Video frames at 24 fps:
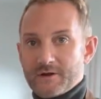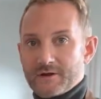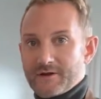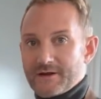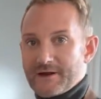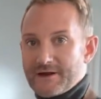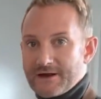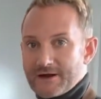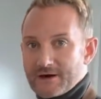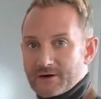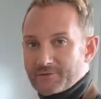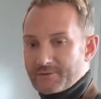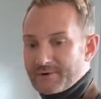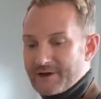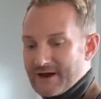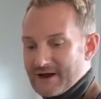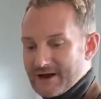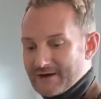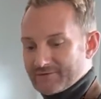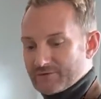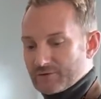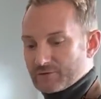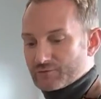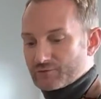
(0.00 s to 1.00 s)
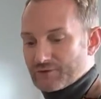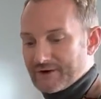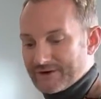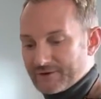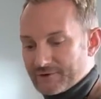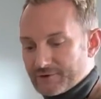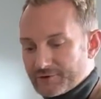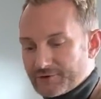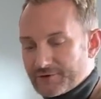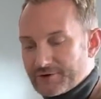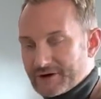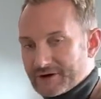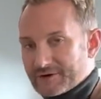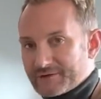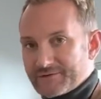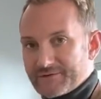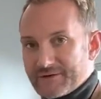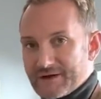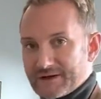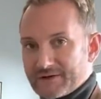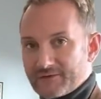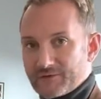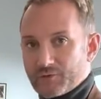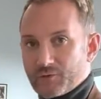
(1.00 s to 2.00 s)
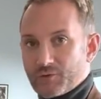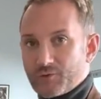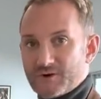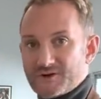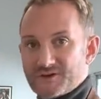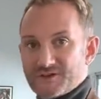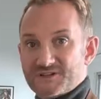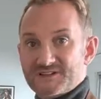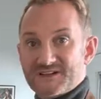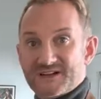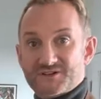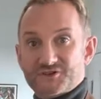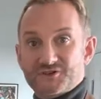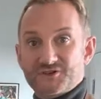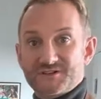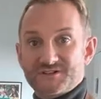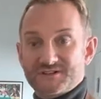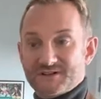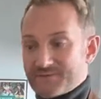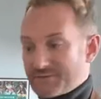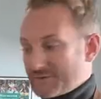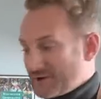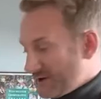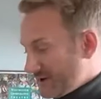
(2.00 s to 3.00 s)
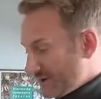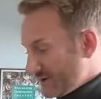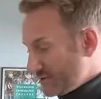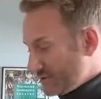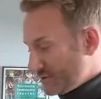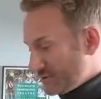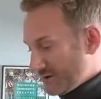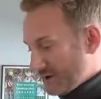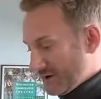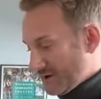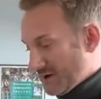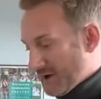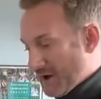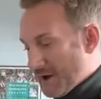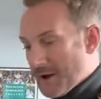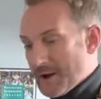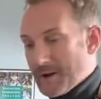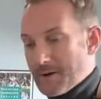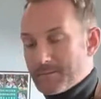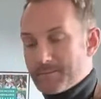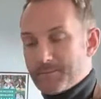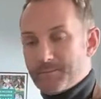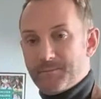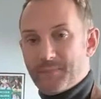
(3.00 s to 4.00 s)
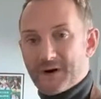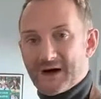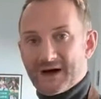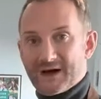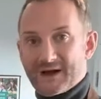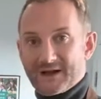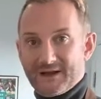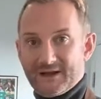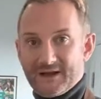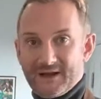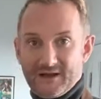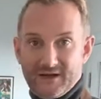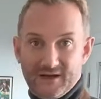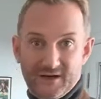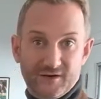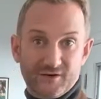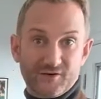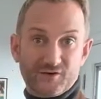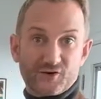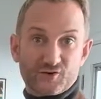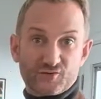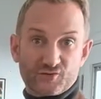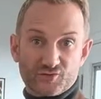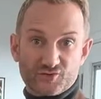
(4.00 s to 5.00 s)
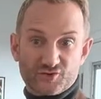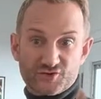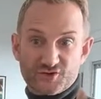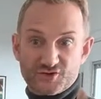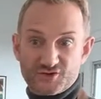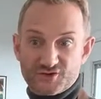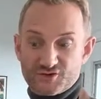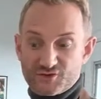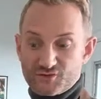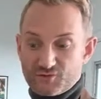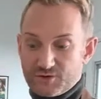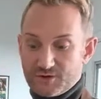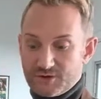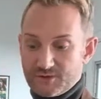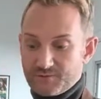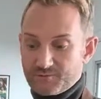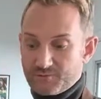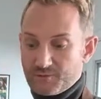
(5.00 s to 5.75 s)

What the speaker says: here we have rendered duck fat, which is actually something that you can buy in the grocery store.